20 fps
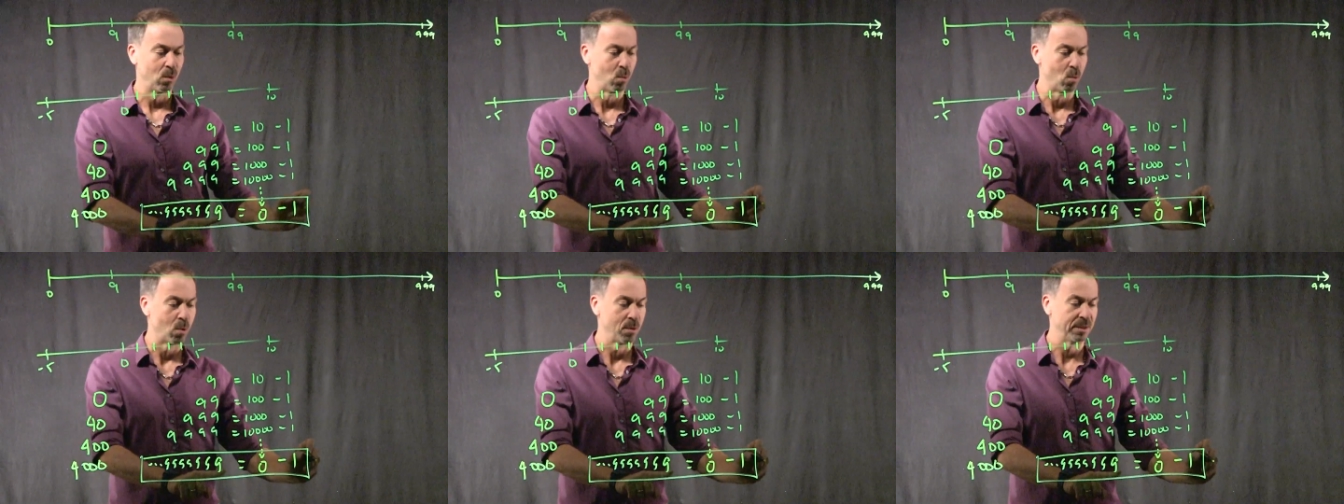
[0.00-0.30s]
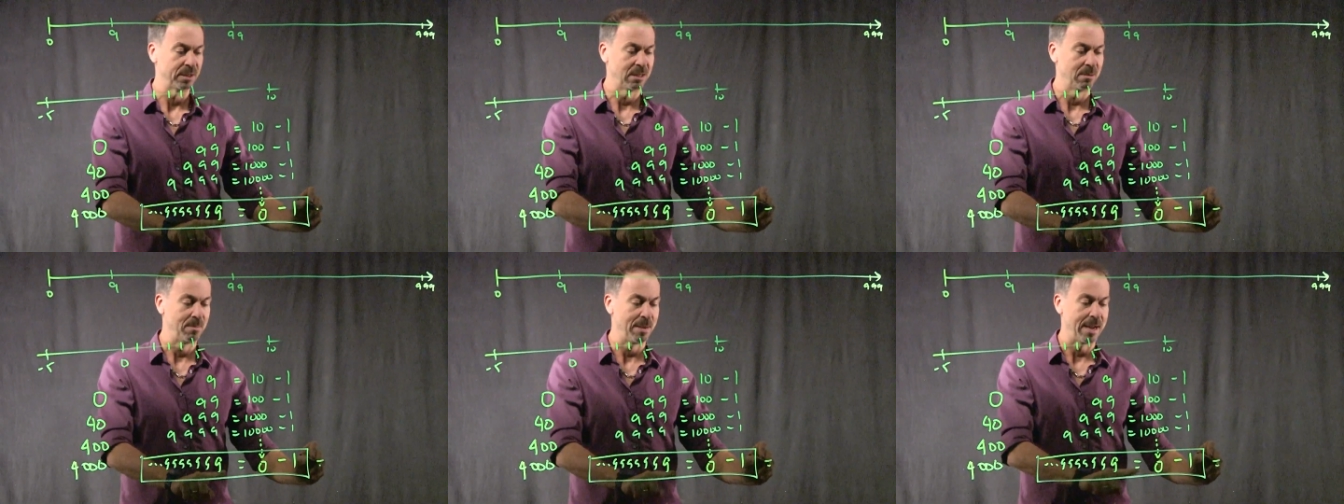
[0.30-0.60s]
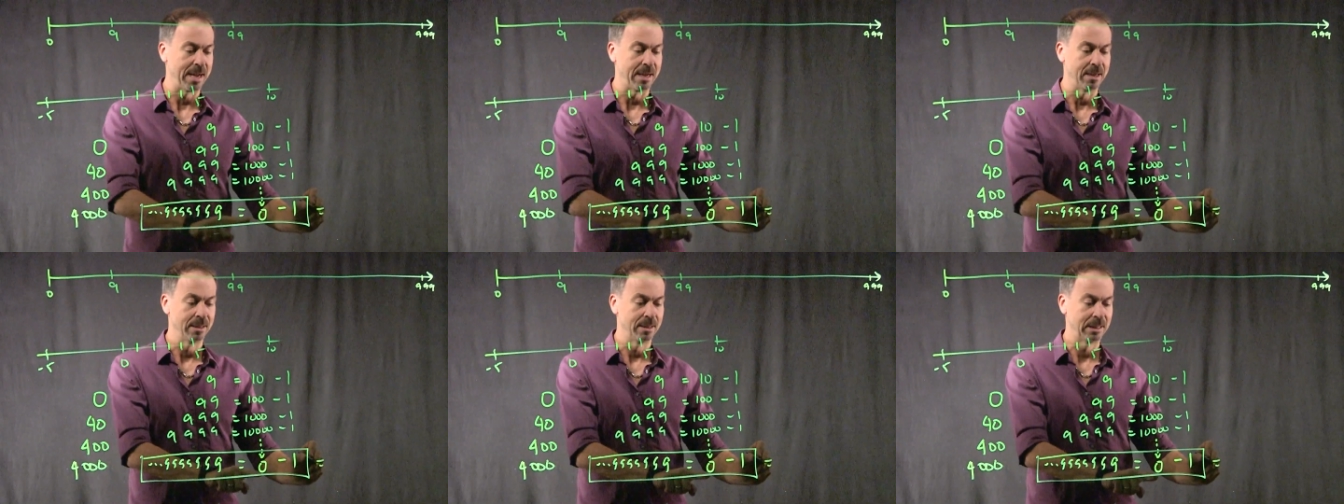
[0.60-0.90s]
wants to
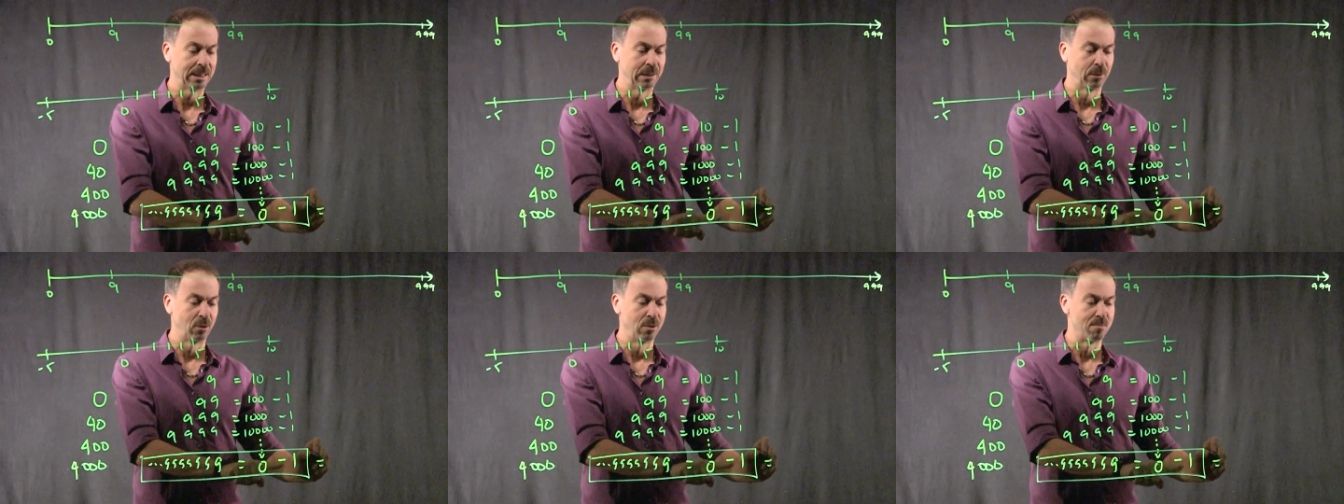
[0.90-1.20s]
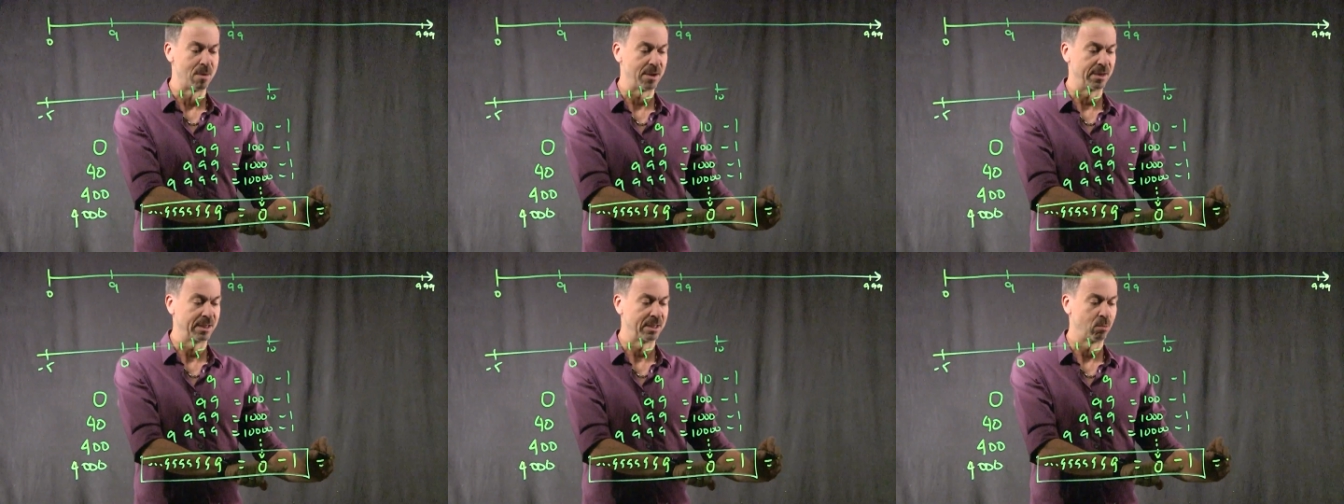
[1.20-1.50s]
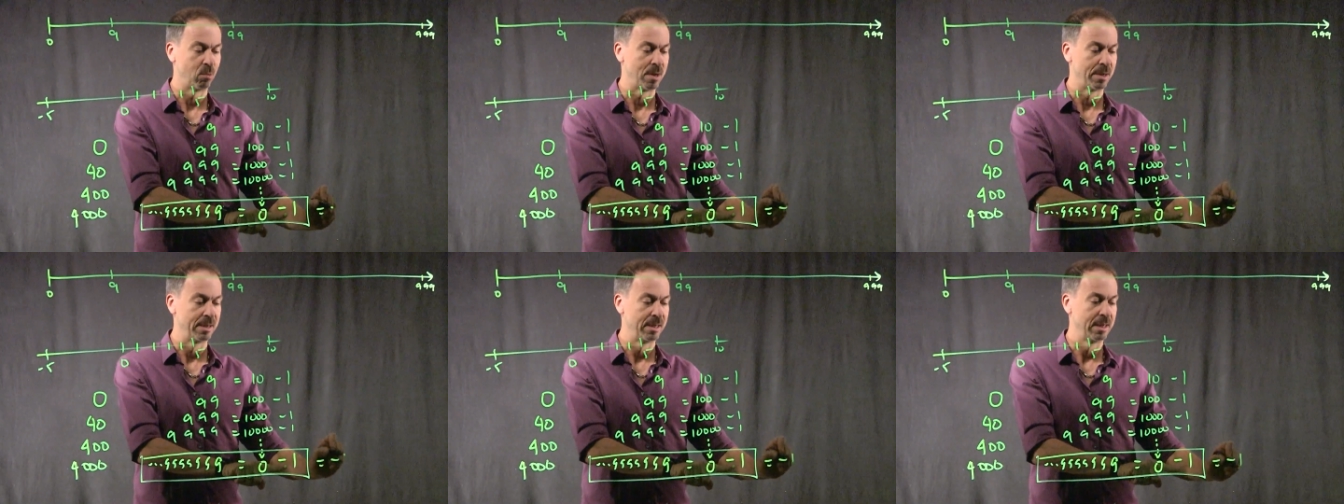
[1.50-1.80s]
be 0 minus
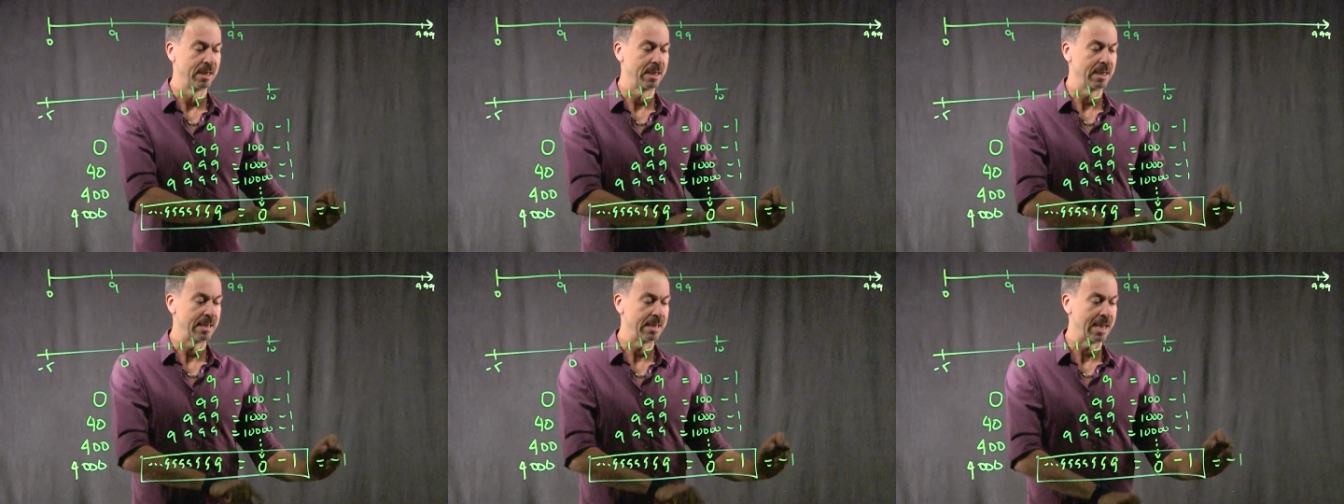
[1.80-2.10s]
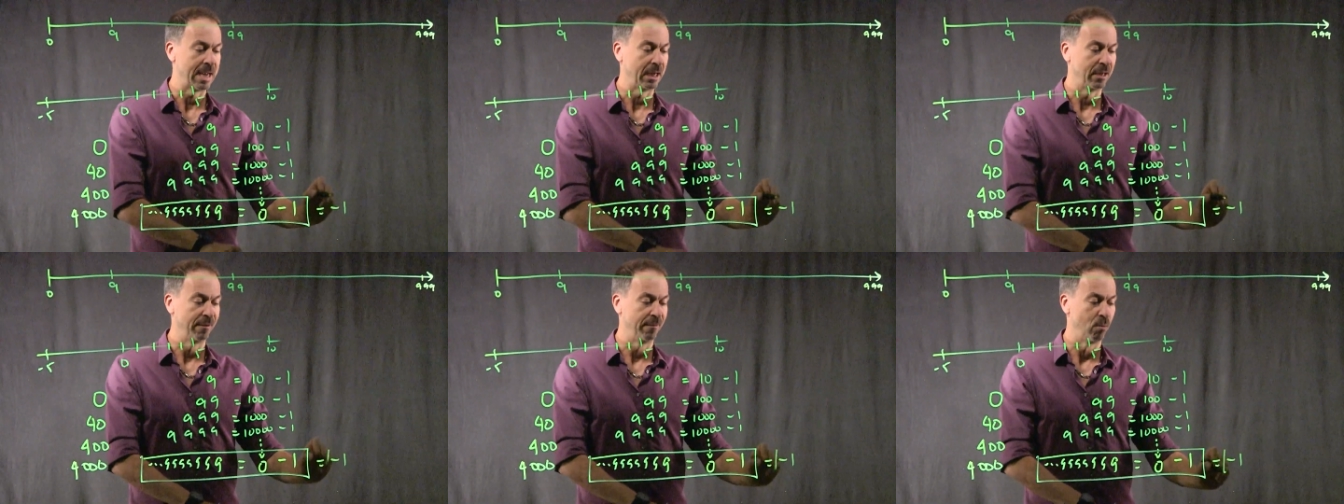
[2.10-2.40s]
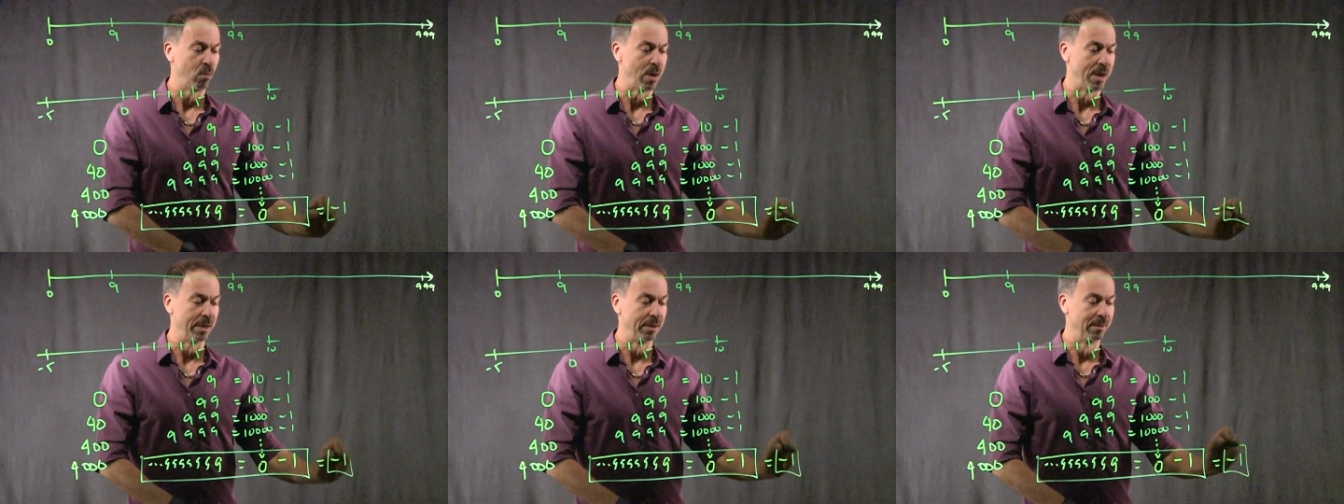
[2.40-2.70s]
1, negative
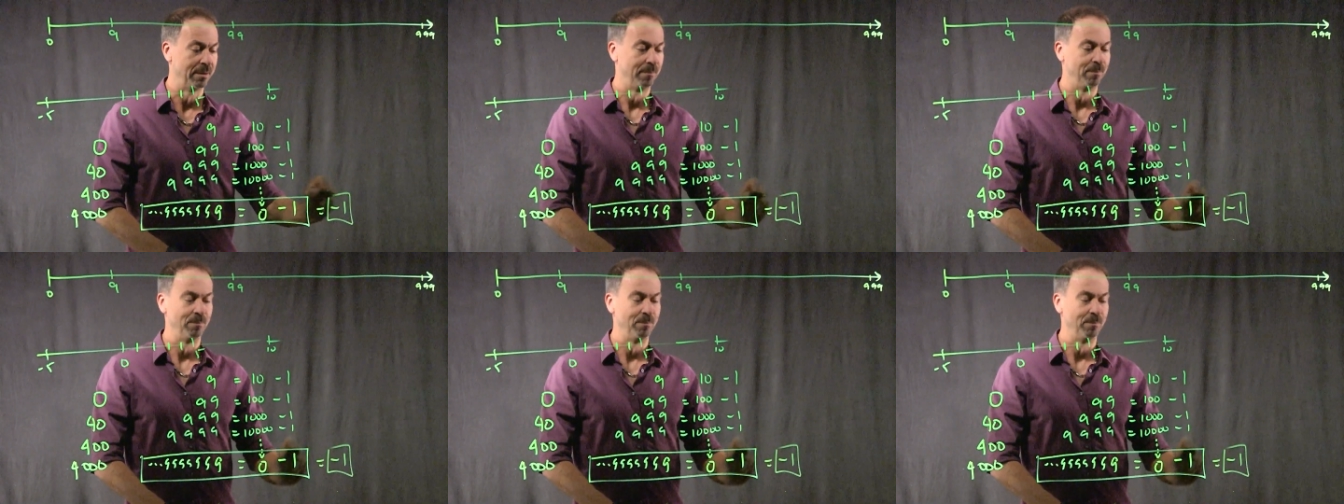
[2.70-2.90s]
1.